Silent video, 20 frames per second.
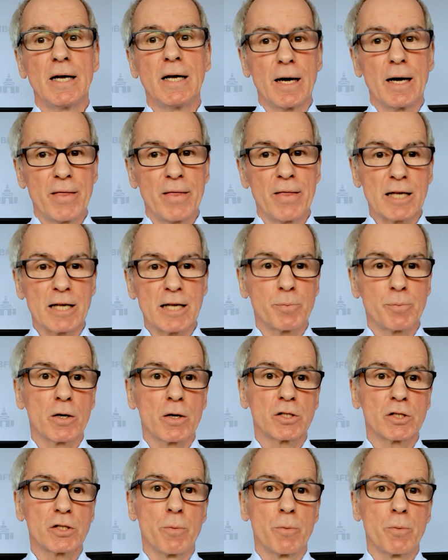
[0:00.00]
That's
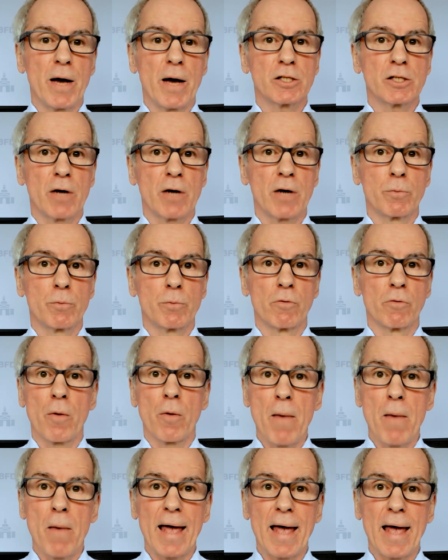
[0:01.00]
because the base rate will
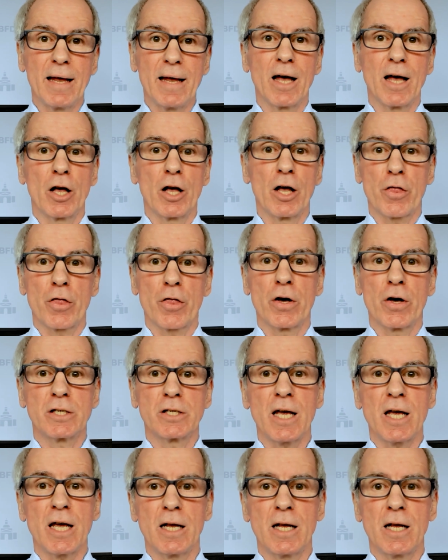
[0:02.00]
remain at
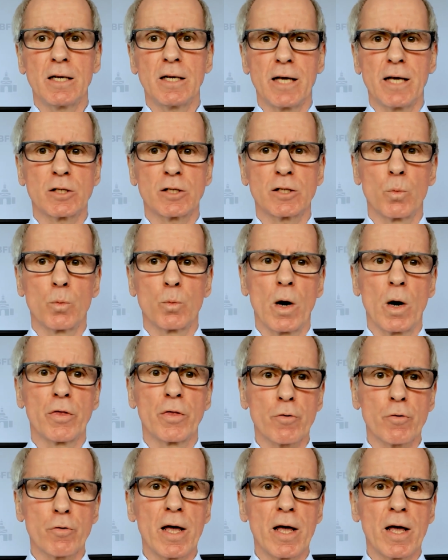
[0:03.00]

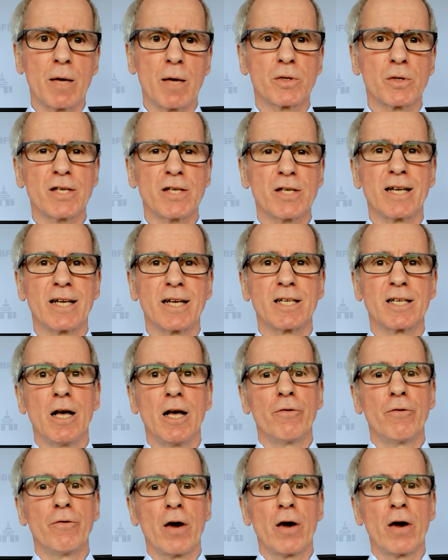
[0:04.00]
13%
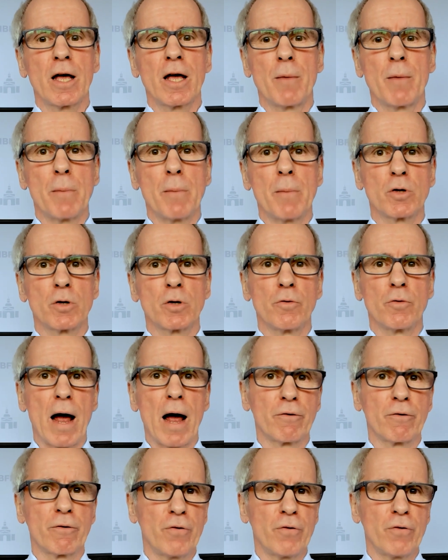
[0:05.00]
for income up to
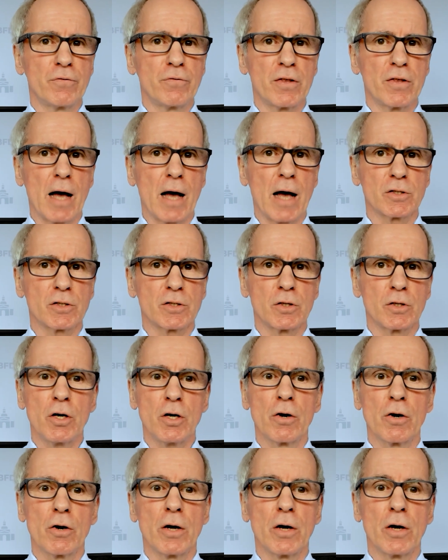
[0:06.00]
around 50,000
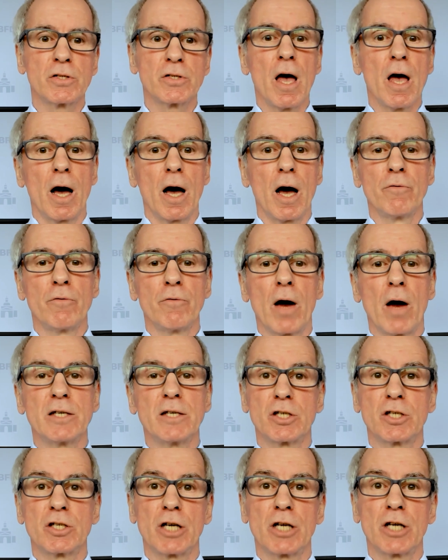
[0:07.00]
euros and
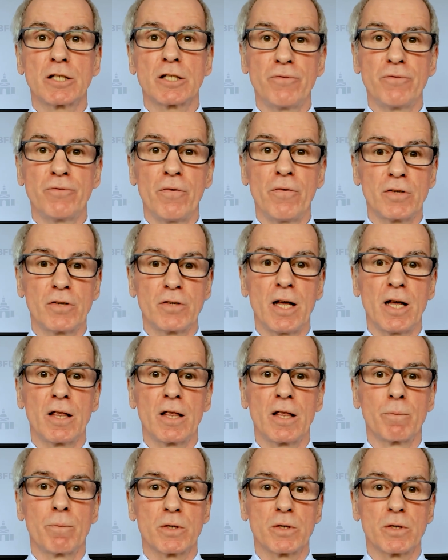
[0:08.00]
rise to just
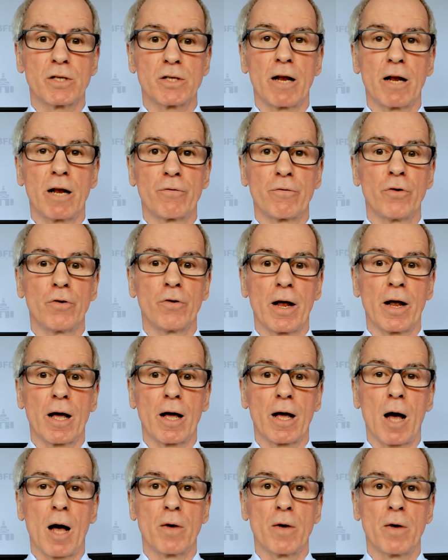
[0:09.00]
15% for
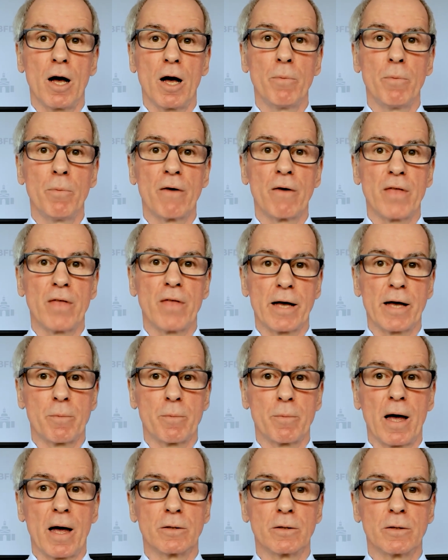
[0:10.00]
income above that
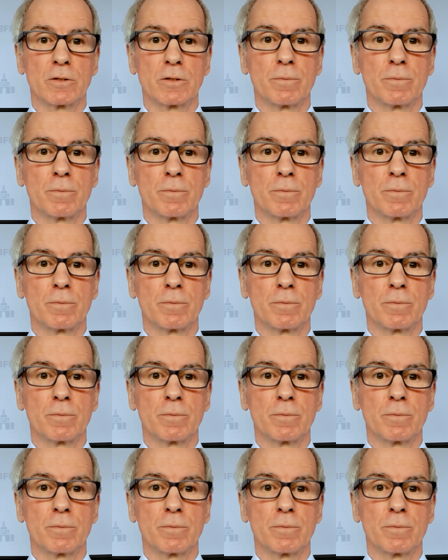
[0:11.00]
amount.